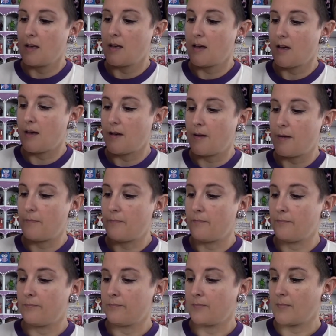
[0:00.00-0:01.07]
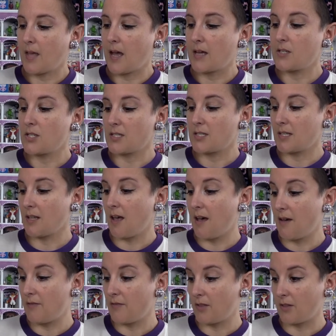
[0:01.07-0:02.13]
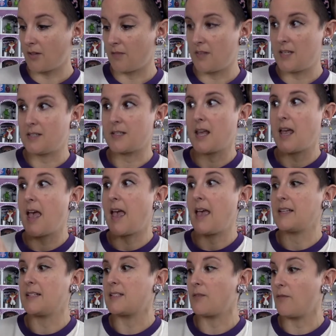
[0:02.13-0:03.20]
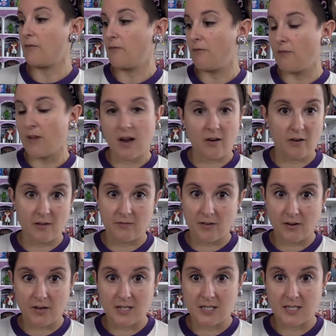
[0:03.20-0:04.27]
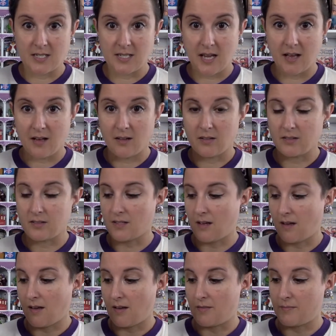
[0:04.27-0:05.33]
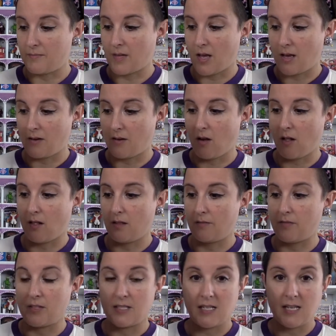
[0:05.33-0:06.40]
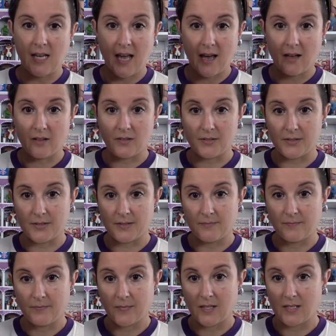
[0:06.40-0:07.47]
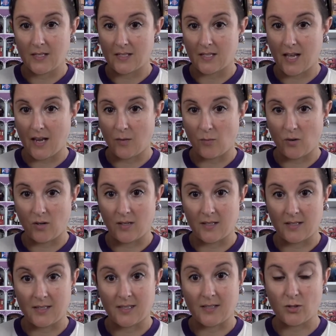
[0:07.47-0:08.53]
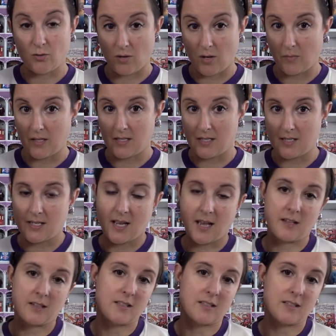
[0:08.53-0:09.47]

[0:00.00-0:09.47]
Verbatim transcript: Um, I just love the look of these. It's very, very detailed um, on all of the decals the design work is extremely detailed.